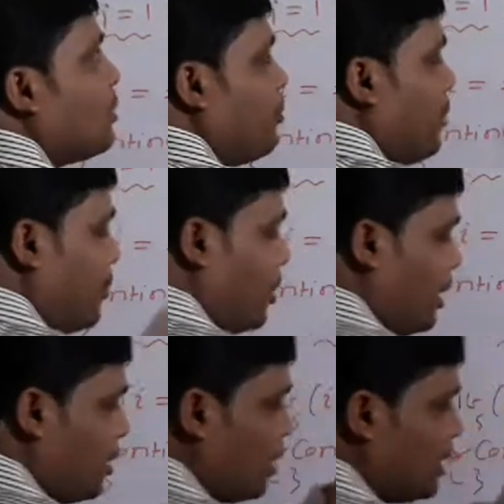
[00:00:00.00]
Before
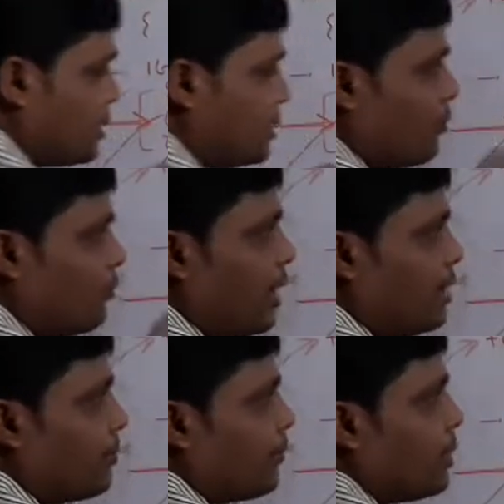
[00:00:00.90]
it was
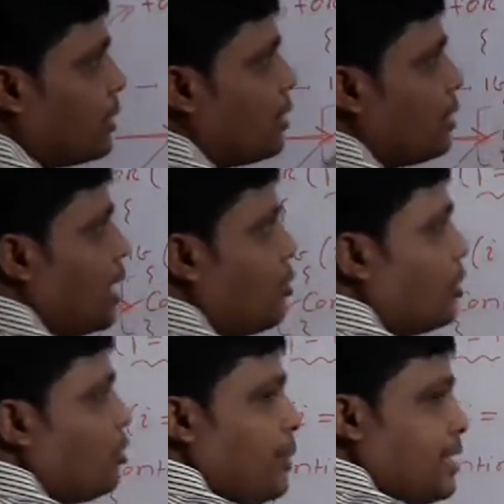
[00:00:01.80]
5. Now it
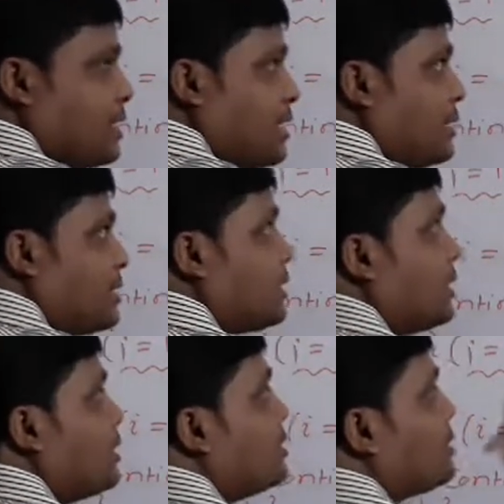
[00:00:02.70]
will be 6.
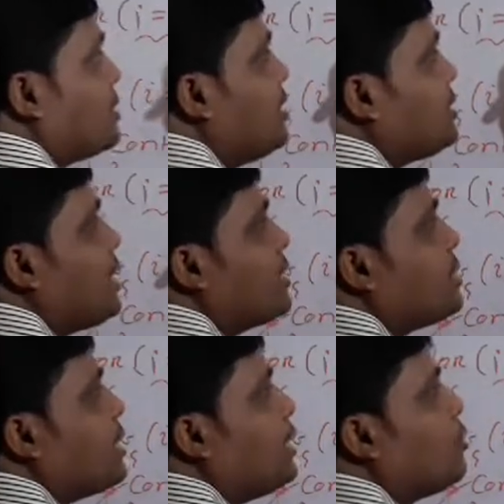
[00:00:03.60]
6 less
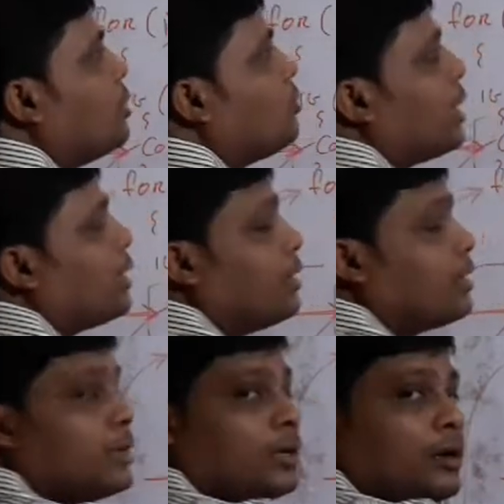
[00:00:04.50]
than equal to 10.
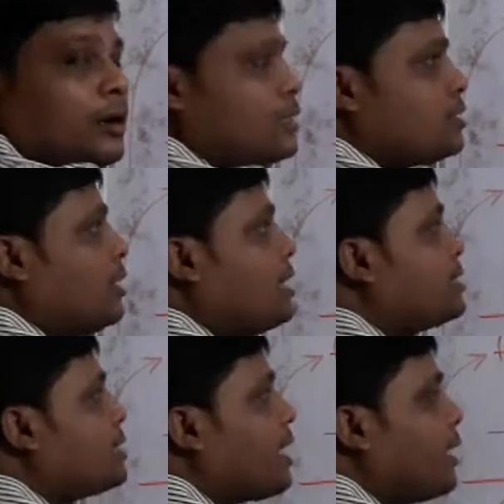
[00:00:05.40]
Condition
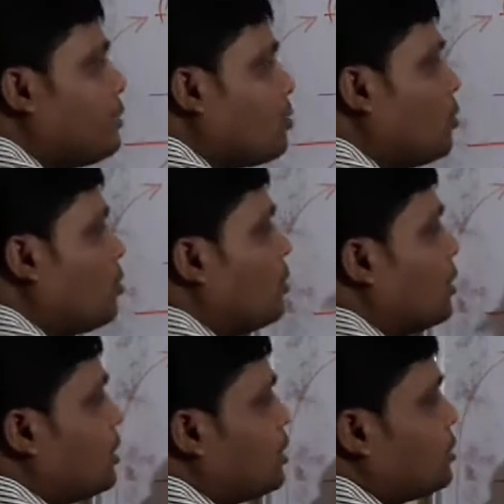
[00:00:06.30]
is again true.
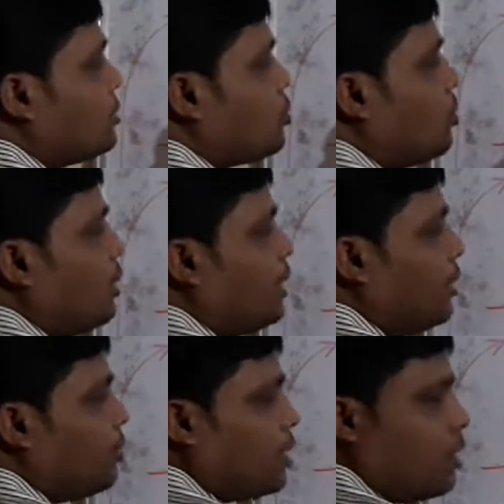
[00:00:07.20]
So it
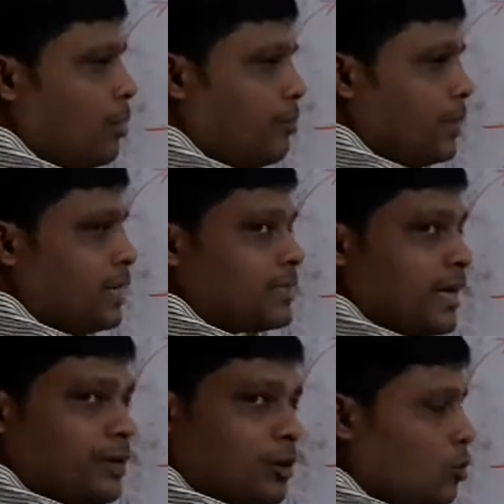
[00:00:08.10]
will come
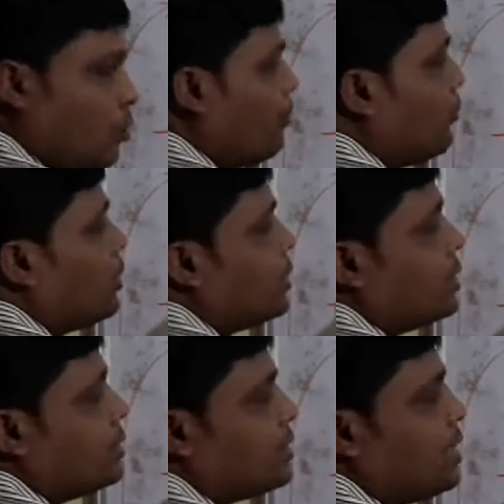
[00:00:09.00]
inside the loop.
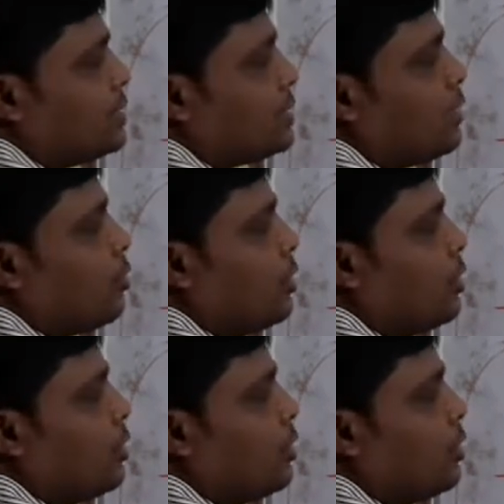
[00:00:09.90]
6 equal